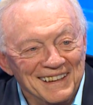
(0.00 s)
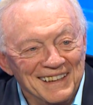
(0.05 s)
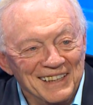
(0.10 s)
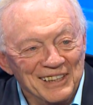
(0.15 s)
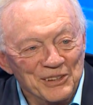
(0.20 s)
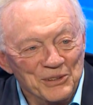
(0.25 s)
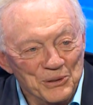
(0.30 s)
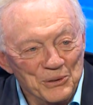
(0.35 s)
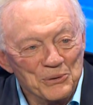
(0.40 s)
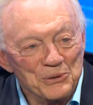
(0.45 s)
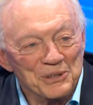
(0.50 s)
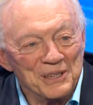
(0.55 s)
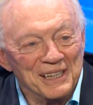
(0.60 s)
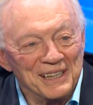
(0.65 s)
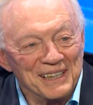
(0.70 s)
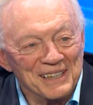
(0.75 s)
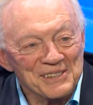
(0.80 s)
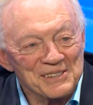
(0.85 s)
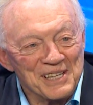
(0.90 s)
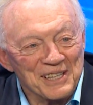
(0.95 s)
and do
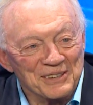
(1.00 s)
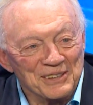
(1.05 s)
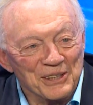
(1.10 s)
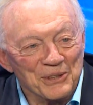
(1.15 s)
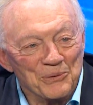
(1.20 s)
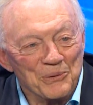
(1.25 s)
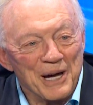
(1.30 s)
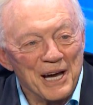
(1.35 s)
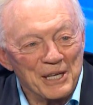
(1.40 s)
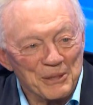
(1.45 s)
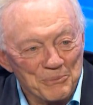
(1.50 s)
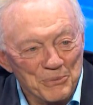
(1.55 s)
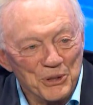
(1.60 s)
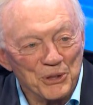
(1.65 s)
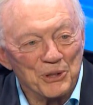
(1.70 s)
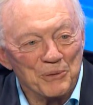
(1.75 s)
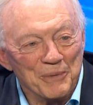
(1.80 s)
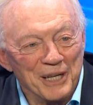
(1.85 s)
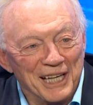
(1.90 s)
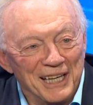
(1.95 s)
things that they'll write a
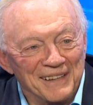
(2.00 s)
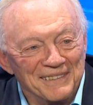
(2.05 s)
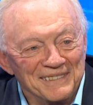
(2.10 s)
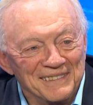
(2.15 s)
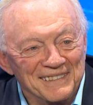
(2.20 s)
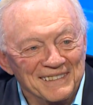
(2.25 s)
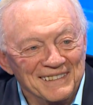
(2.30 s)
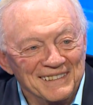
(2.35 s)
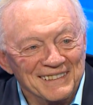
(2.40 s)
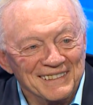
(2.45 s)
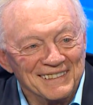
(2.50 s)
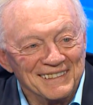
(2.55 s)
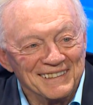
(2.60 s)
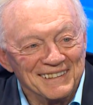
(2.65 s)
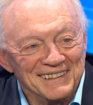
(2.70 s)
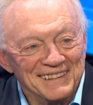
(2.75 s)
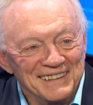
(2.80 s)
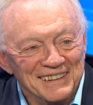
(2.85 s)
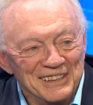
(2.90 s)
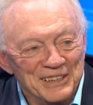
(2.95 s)
book about
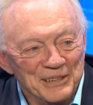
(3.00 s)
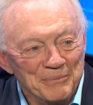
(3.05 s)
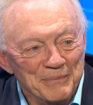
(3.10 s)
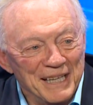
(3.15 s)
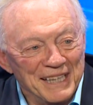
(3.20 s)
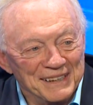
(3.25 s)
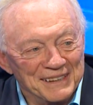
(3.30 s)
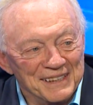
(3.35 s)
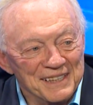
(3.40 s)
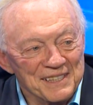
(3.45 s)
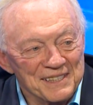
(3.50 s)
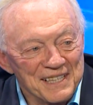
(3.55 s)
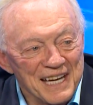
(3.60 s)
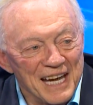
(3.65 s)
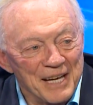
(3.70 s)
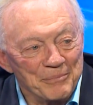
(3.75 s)
to make this